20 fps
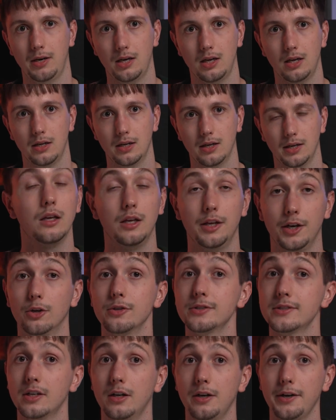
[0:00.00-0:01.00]
company. It
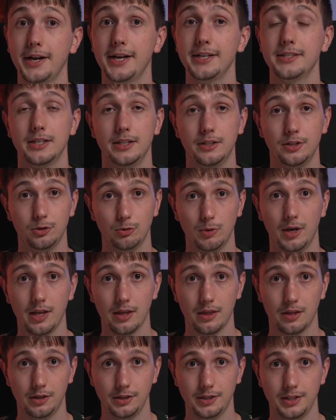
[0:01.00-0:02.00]
all started in
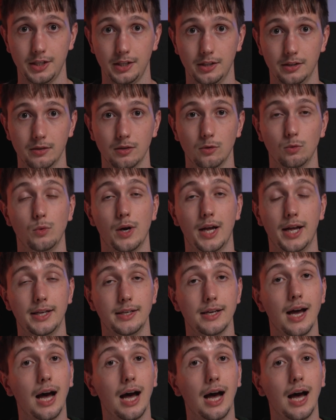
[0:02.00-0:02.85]
2013 when